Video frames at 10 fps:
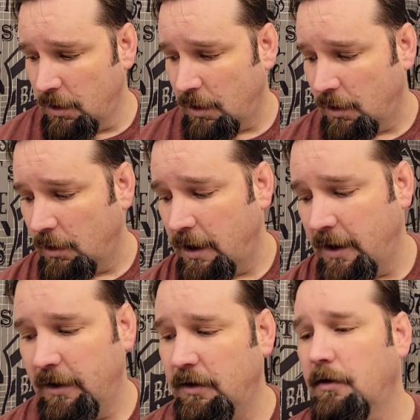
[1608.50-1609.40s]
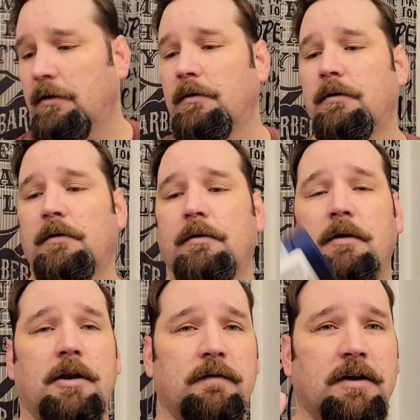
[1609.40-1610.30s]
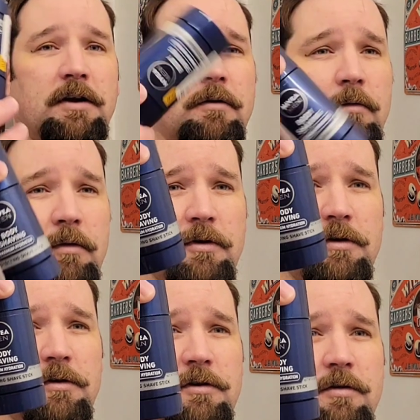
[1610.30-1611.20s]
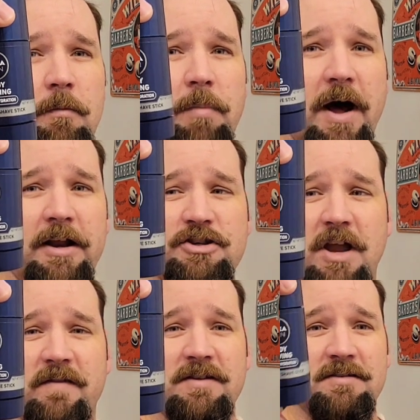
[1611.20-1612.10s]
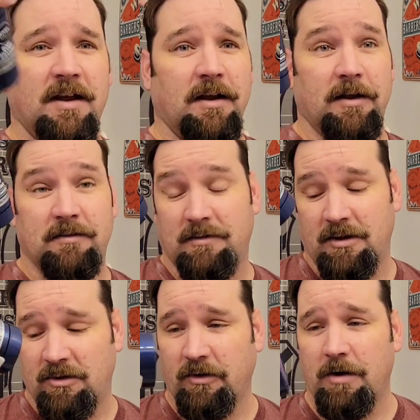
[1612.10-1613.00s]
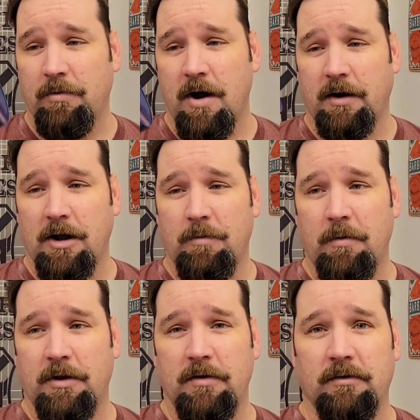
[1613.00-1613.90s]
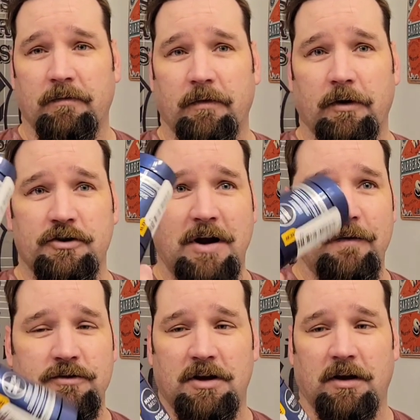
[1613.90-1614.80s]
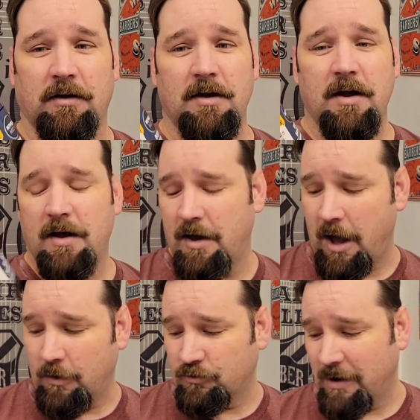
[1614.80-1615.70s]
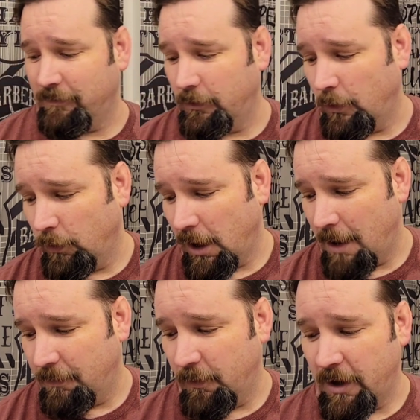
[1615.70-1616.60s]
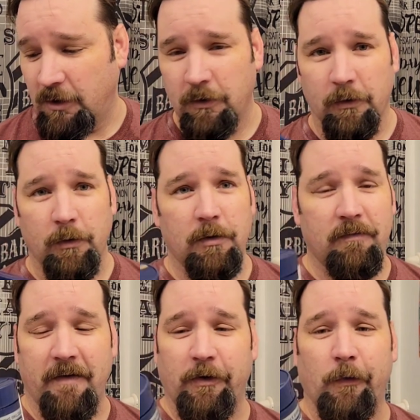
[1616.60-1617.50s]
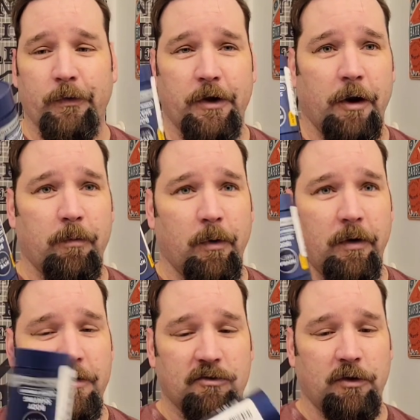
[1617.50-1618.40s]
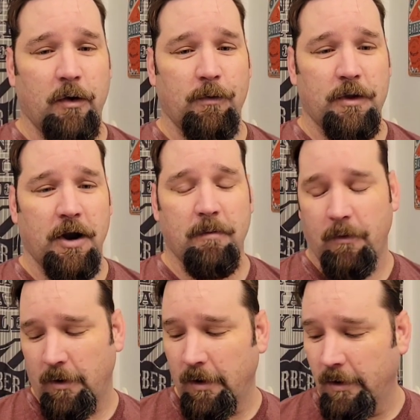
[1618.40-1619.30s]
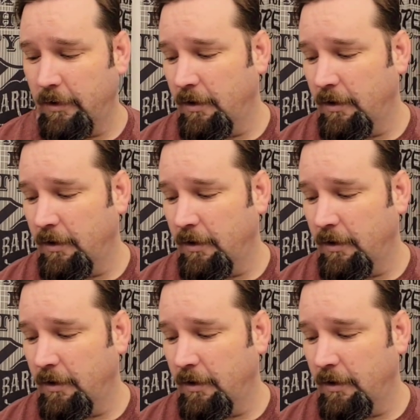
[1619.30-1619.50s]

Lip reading: And the Nivea body shaving stick. It's a great product. I'll probably use it for a travel stick. I don't travel a whole lot, but when I do, if I have to go through the airport, this will go through the airport.